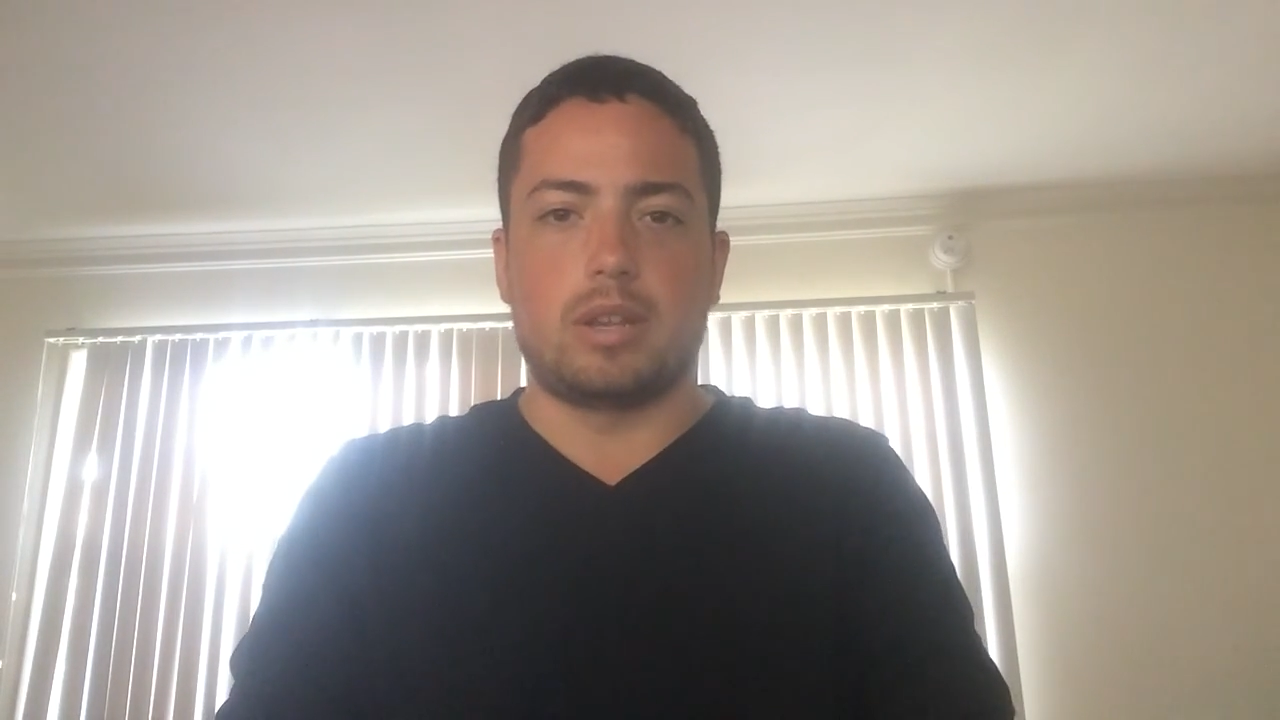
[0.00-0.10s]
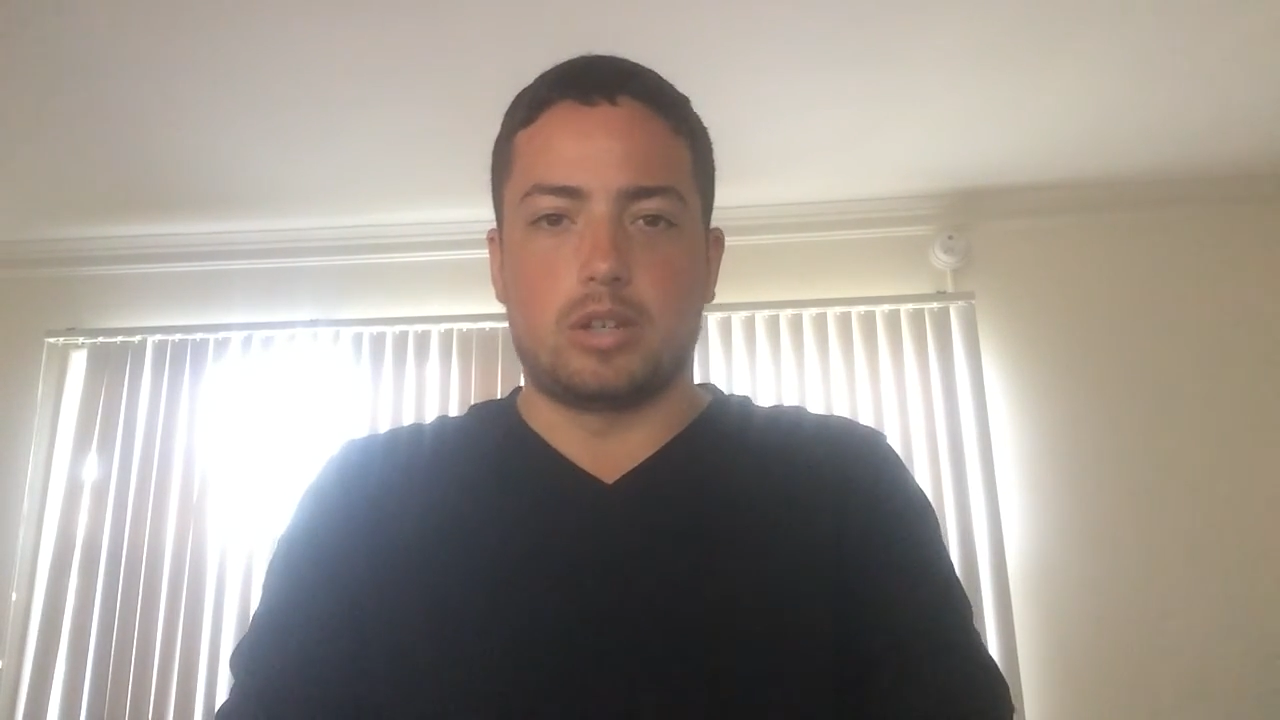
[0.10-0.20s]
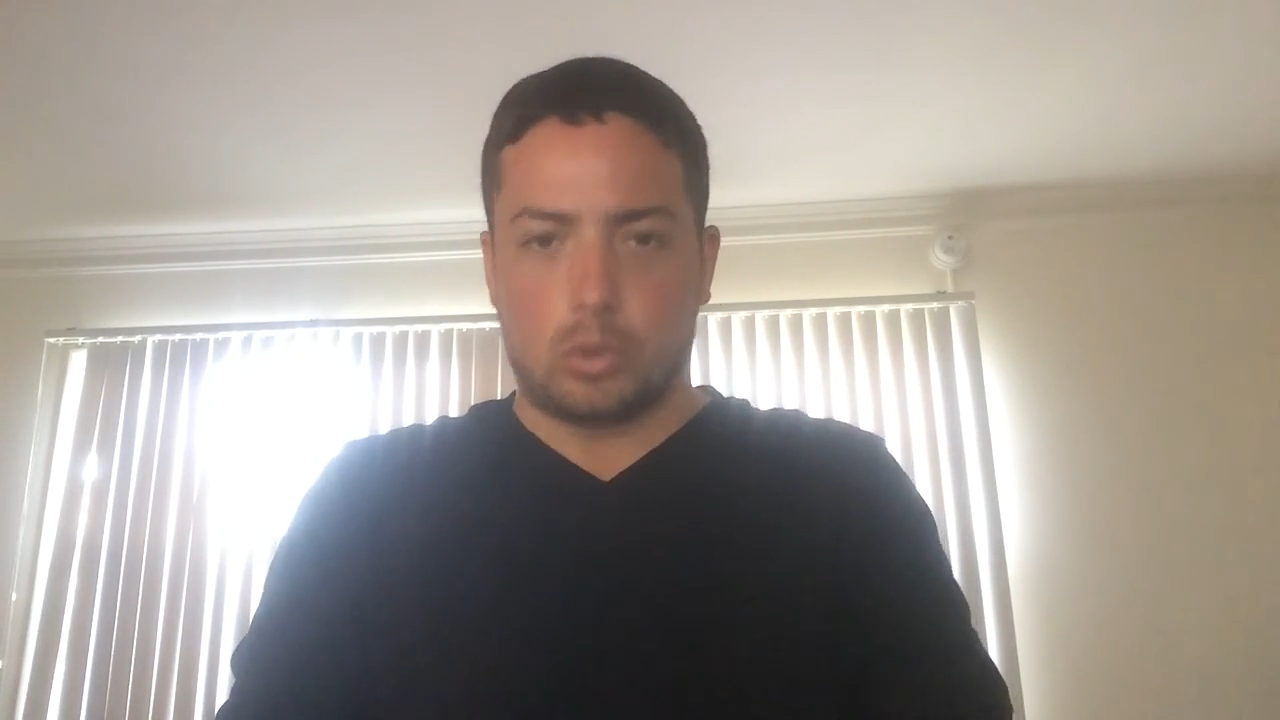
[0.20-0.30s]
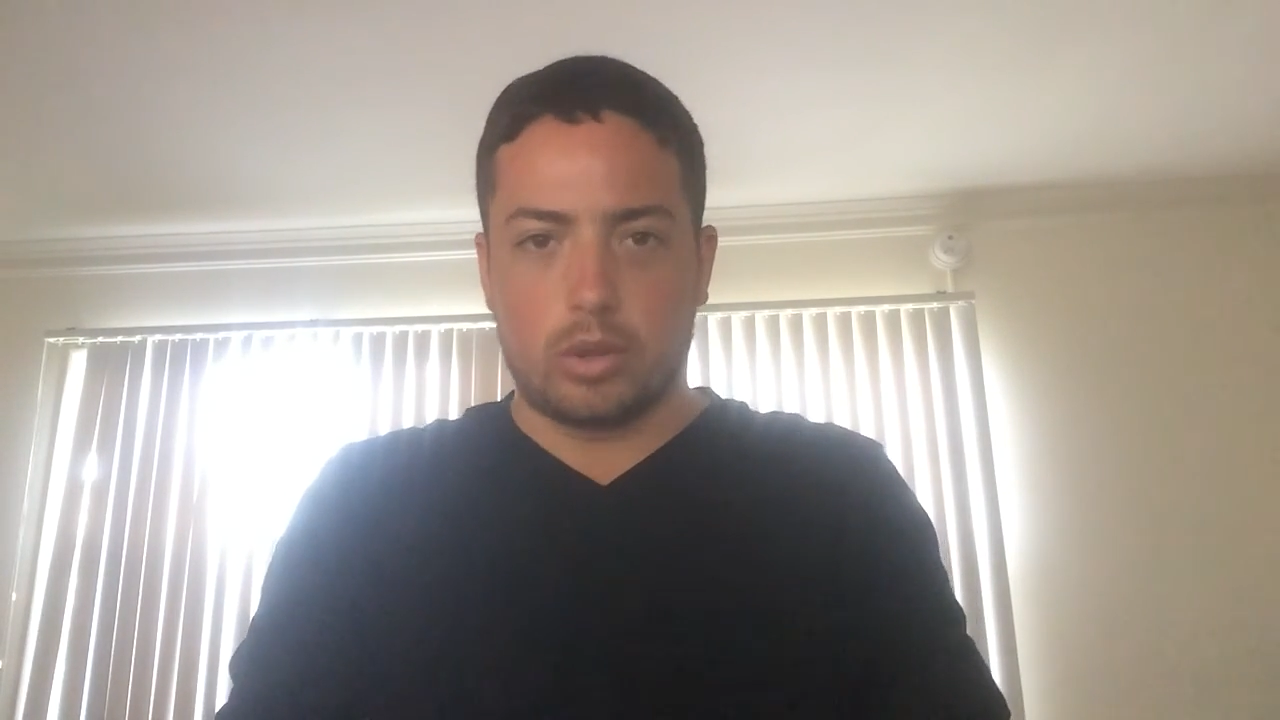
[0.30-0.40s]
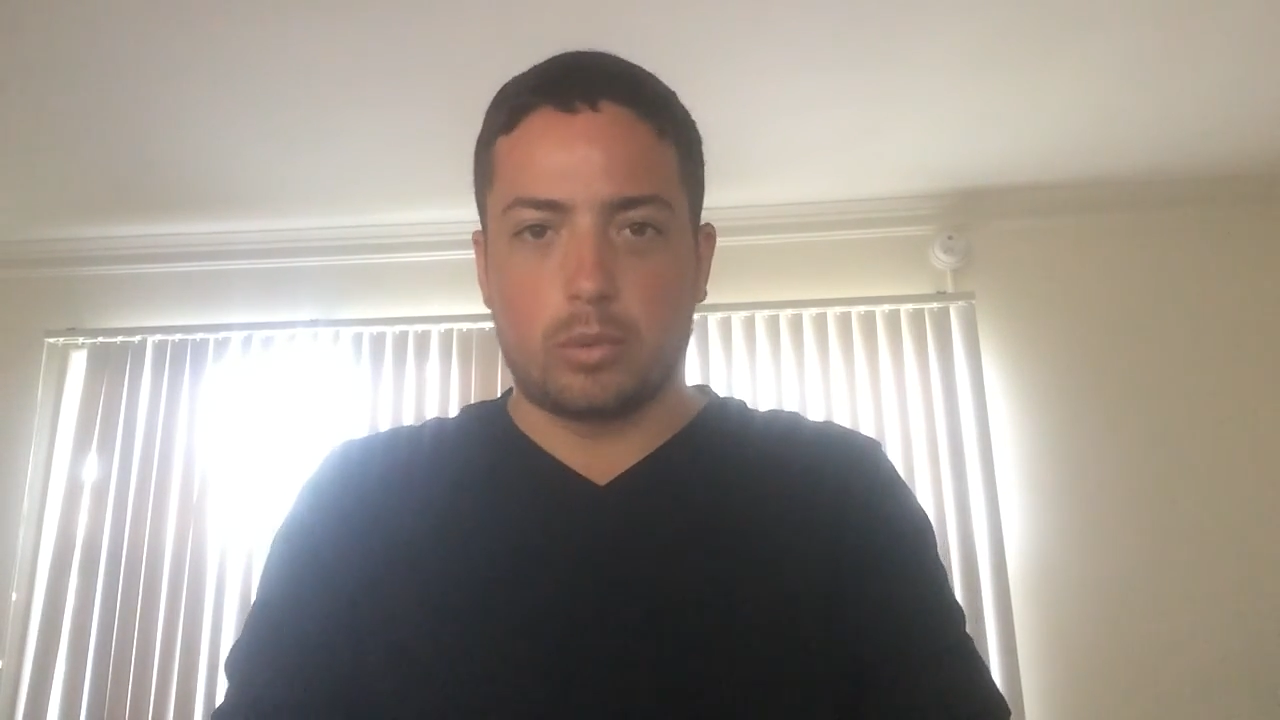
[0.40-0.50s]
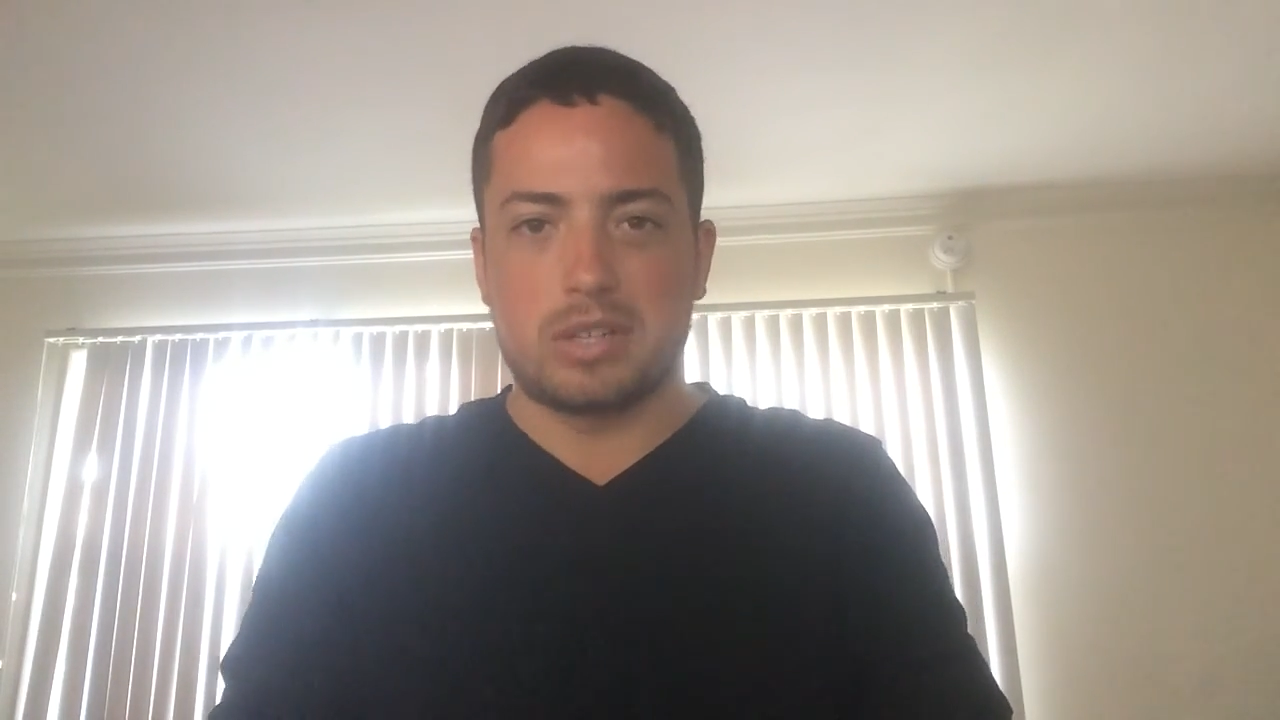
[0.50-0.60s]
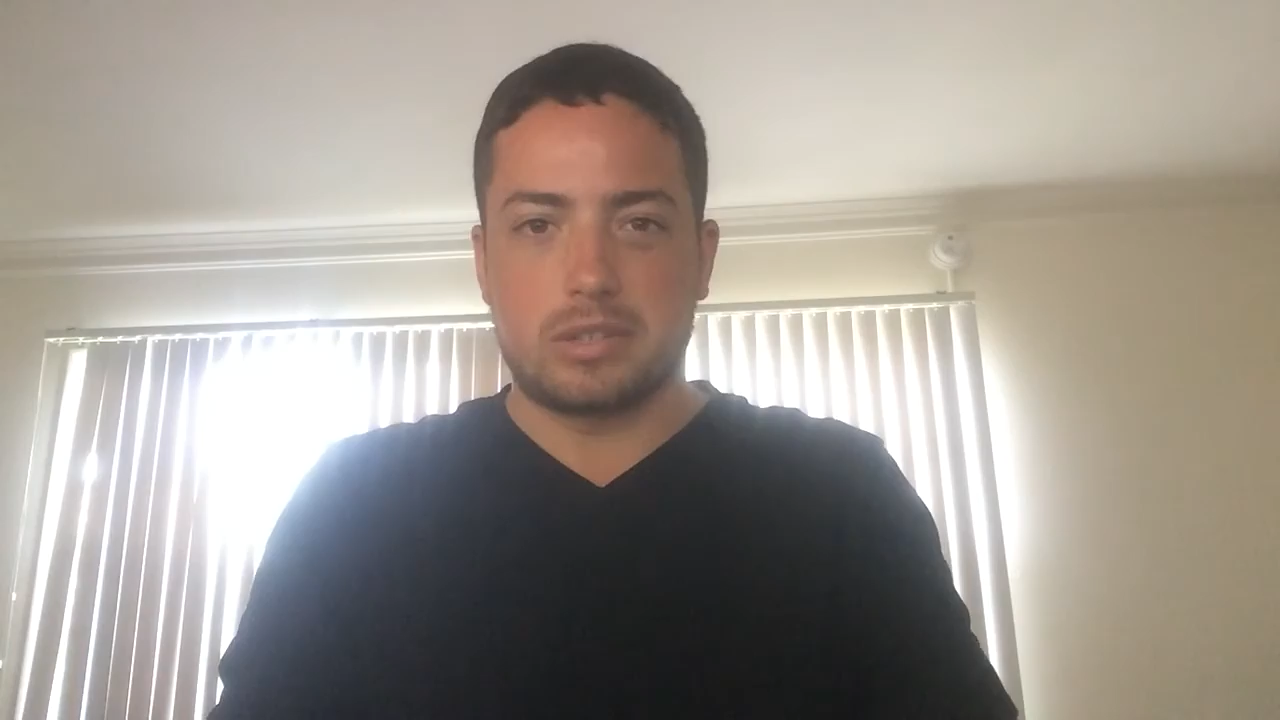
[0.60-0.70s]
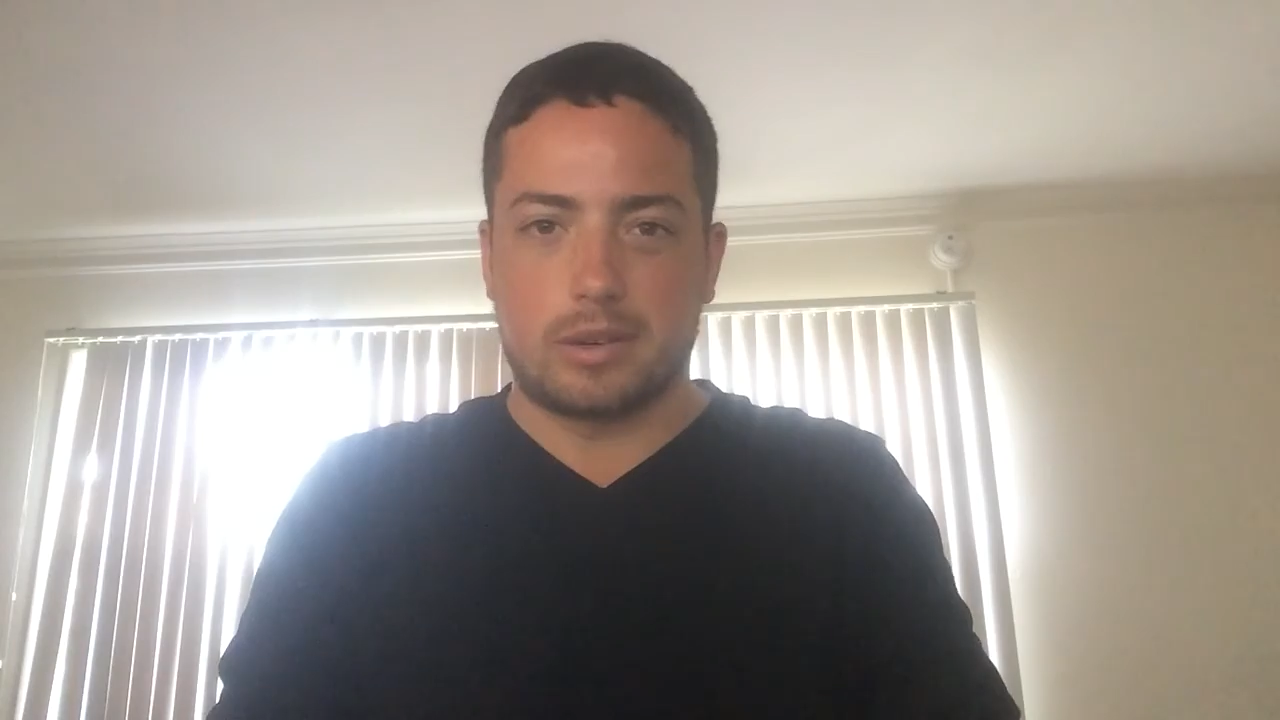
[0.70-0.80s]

Enjoy the rest of